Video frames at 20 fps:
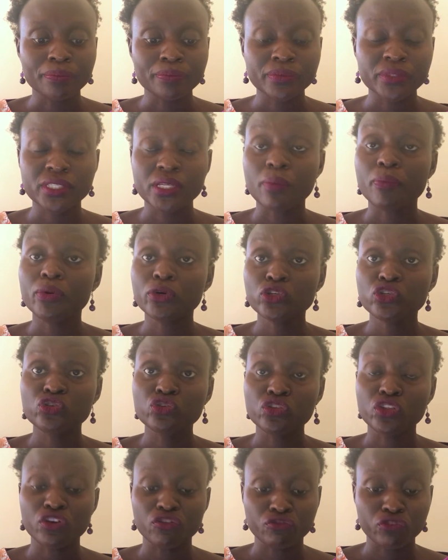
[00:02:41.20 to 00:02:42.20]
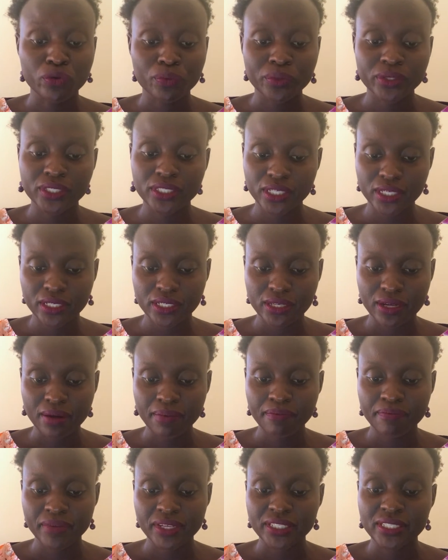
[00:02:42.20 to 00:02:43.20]
Support to the informal sector
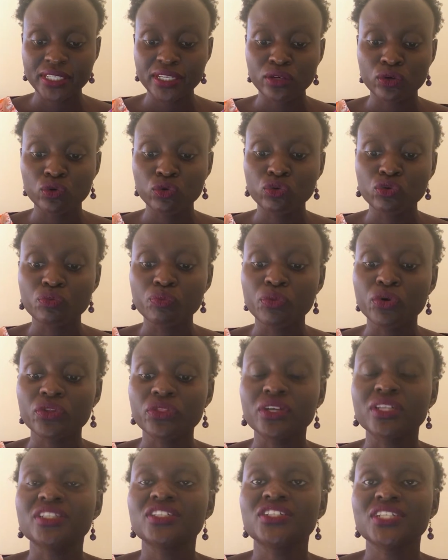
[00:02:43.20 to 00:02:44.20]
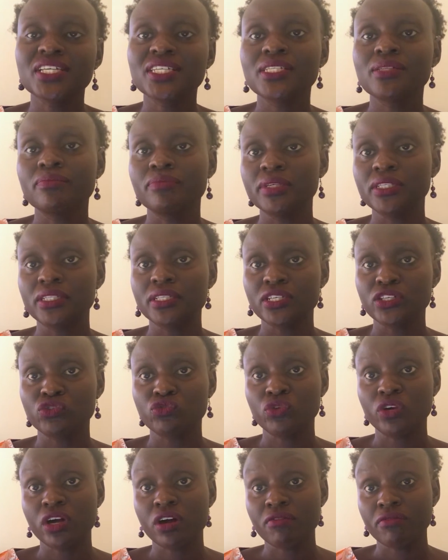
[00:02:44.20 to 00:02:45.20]
must include more than just
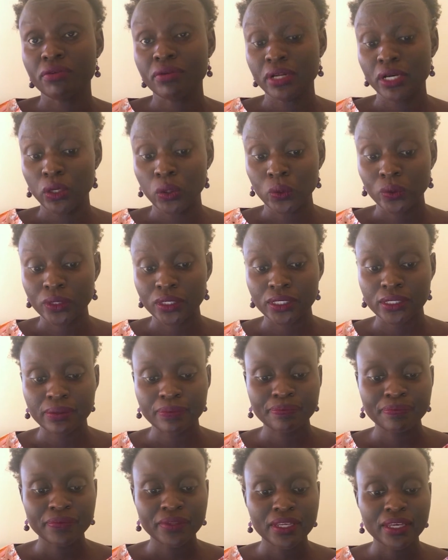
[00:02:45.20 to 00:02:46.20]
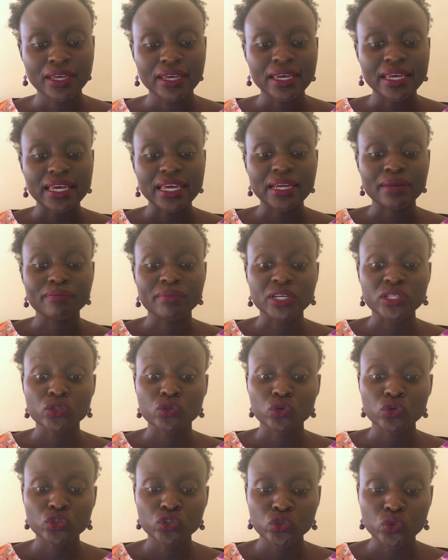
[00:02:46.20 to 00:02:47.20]
business recovery loans. It
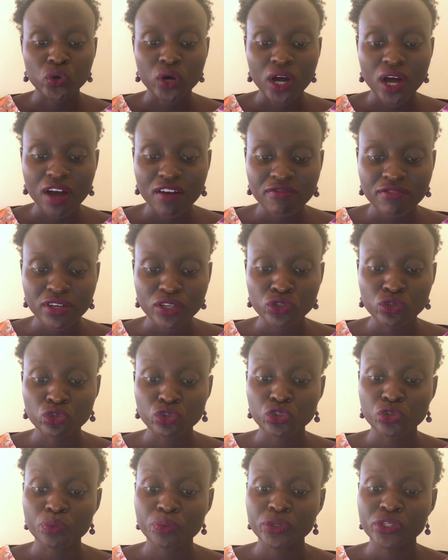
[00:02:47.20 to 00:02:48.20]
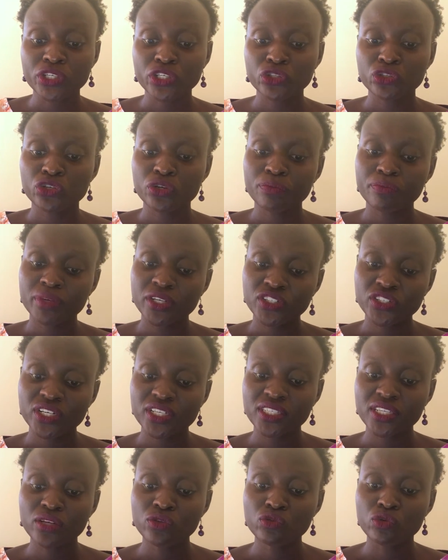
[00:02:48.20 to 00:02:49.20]
must also cover social protection
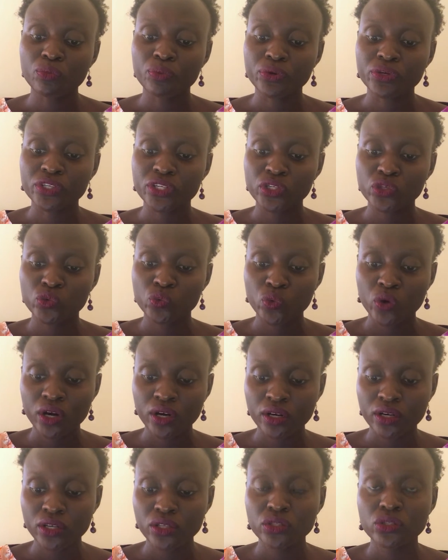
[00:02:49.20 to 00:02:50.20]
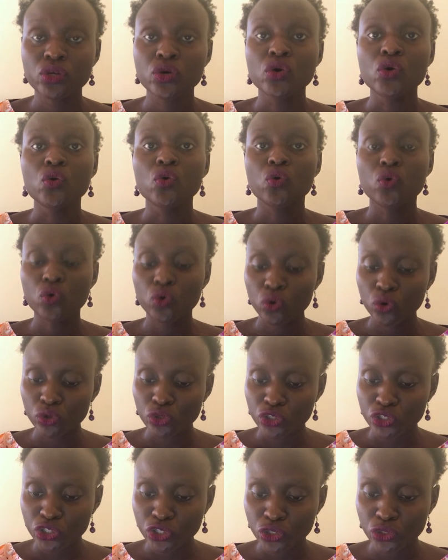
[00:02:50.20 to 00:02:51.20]
measures that will protect workers who
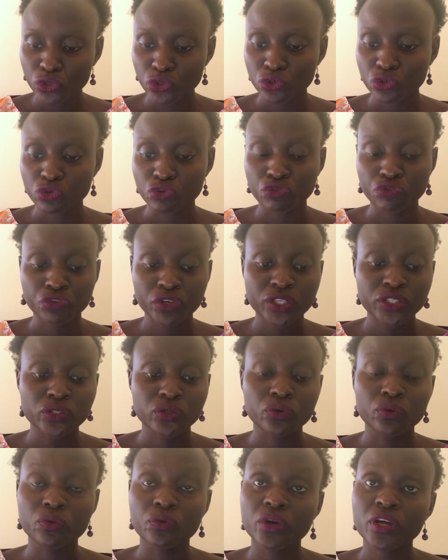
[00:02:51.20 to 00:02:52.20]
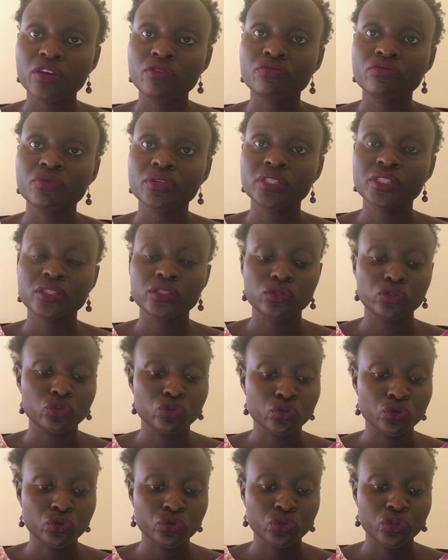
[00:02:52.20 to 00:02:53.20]
continue to face grave risks
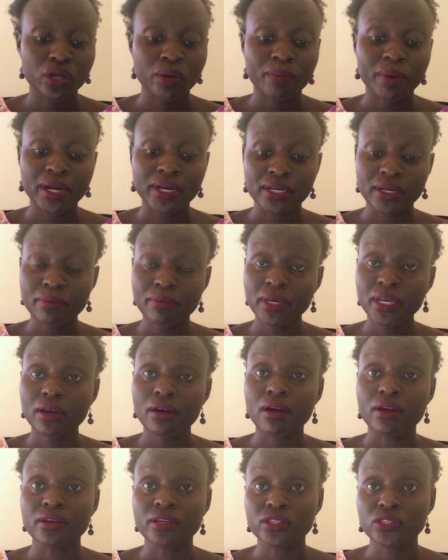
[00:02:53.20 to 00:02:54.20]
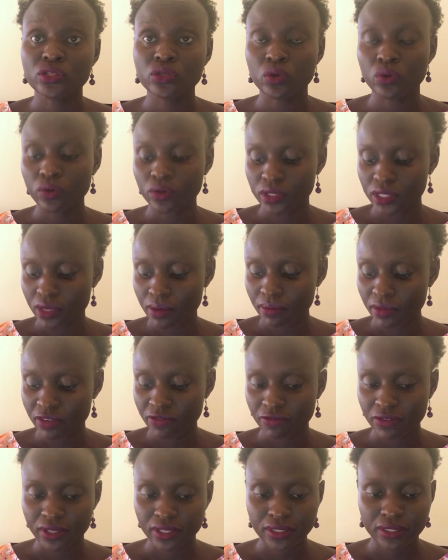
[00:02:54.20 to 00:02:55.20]
due to the pandemic and its long-term
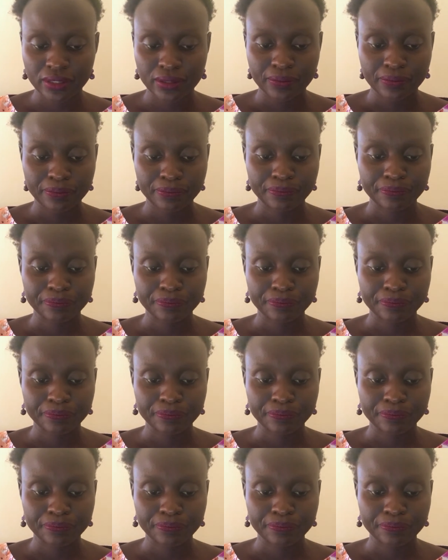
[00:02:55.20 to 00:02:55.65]
effects.